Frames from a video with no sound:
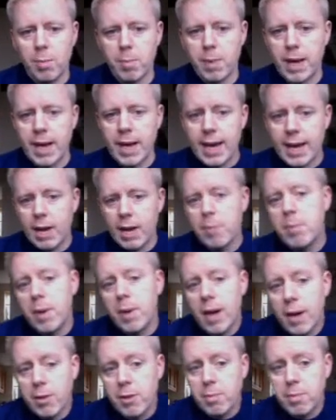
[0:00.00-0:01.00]
Compare
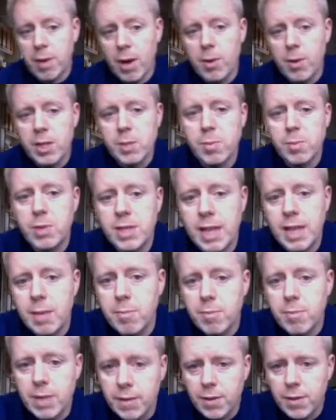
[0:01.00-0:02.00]
how the poets
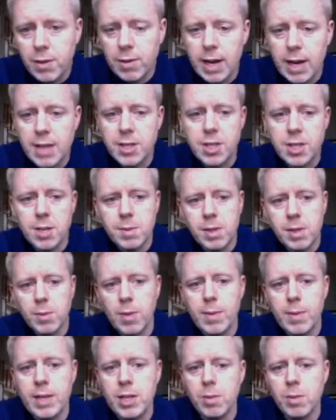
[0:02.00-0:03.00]
present difficult relationships
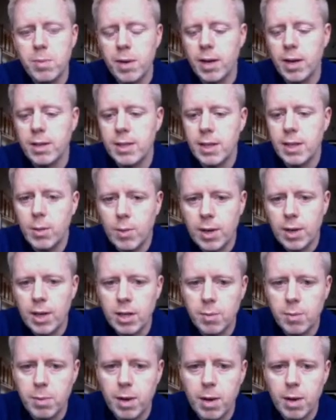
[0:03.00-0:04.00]
in When We Two Parted and
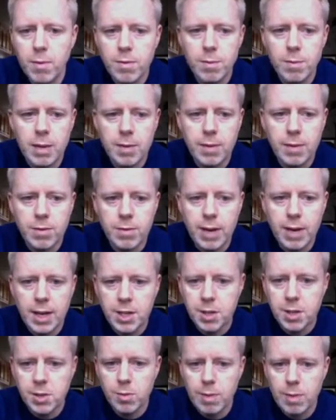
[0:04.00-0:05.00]
one other poem from Love and
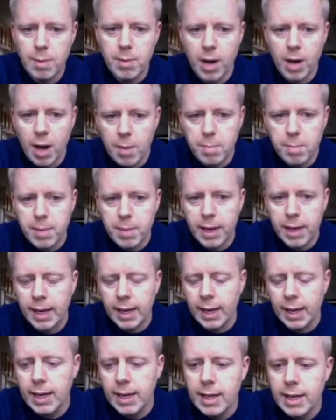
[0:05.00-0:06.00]
Relationships. Remember, I'm
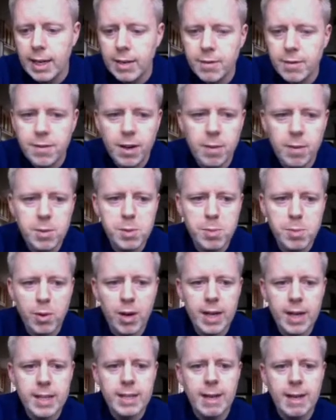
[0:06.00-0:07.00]
picking Farmer's
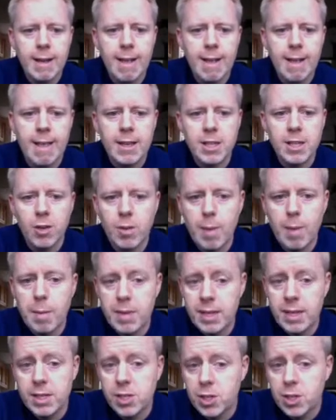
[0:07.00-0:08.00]
Bride. So
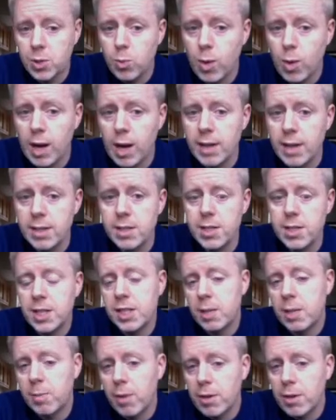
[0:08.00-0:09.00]
remember, this is just one
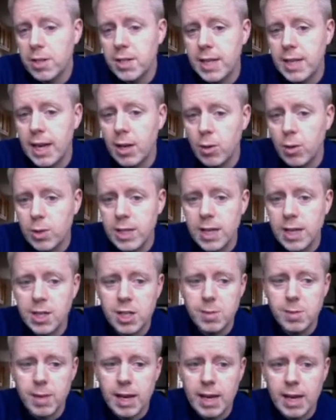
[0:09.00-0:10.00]
suggested approach to take. Your
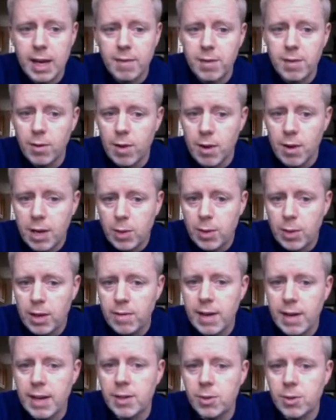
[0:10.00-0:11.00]
teachers may have their own
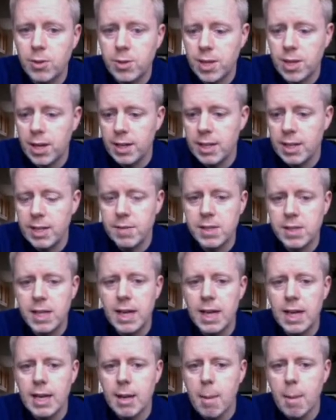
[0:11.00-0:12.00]
equally valid alternatives.
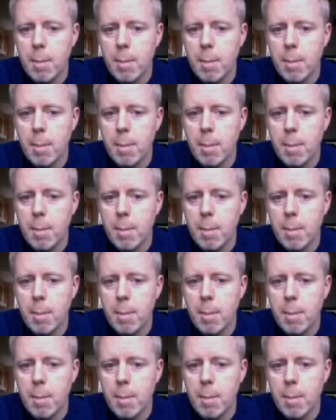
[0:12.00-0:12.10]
